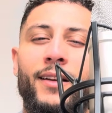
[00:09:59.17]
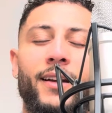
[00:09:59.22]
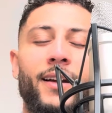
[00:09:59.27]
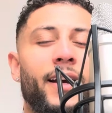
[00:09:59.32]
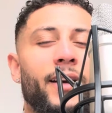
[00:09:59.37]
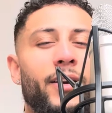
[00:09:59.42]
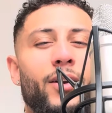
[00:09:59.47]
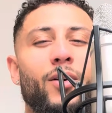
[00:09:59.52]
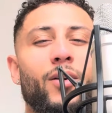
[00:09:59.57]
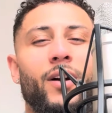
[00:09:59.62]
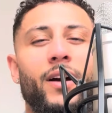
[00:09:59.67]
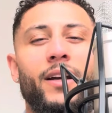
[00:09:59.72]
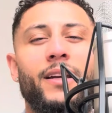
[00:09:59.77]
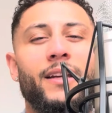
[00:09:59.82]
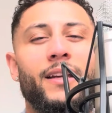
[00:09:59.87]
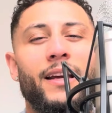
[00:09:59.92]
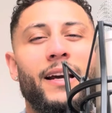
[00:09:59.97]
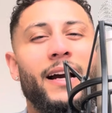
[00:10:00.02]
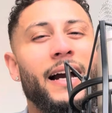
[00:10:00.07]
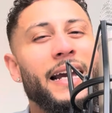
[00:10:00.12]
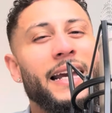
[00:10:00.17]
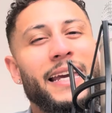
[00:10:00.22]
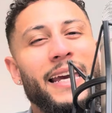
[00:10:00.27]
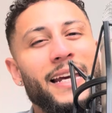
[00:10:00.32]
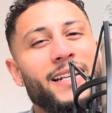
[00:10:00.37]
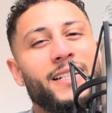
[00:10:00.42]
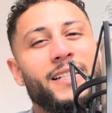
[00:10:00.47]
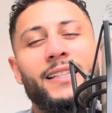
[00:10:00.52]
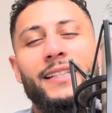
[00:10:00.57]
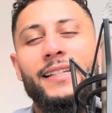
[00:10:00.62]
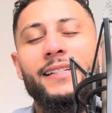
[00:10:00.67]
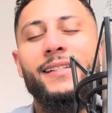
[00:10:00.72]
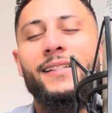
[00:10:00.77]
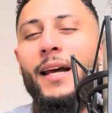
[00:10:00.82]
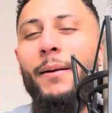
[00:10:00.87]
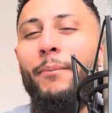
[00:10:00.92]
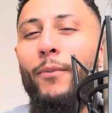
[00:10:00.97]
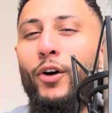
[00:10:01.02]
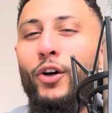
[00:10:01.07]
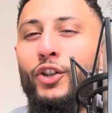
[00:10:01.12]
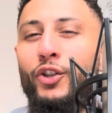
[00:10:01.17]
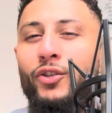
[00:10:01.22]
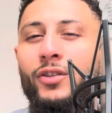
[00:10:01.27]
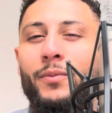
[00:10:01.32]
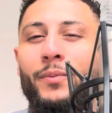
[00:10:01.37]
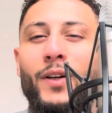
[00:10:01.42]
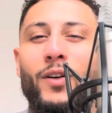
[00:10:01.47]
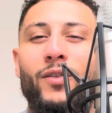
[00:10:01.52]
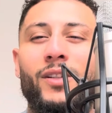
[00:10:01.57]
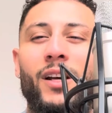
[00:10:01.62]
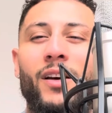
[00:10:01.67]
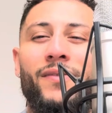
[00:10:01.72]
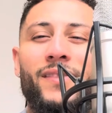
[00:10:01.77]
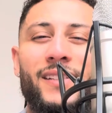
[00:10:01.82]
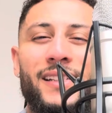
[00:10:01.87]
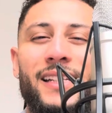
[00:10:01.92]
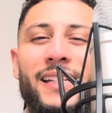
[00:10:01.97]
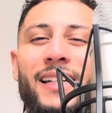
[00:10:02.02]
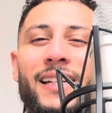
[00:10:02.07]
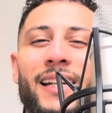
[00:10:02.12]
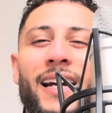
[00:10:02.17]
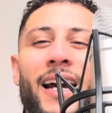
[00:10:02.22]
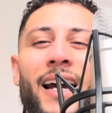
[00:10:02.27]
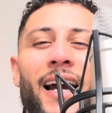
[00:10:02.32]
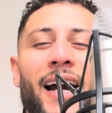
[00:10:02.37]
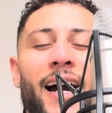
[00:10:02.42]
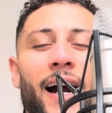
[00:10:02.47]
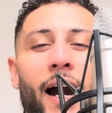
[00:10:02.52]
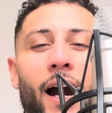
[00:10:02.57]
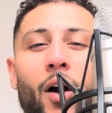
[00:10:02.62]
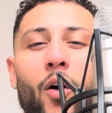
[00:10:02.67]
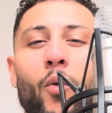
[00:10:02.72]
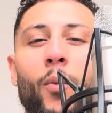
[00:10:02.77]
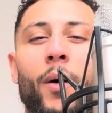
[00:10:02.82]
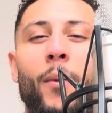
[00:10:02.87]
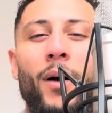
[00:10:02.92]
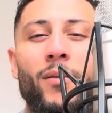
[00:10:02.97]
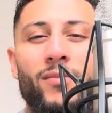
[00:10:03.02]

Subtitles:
You know, I get these emotions because I've seen how my mom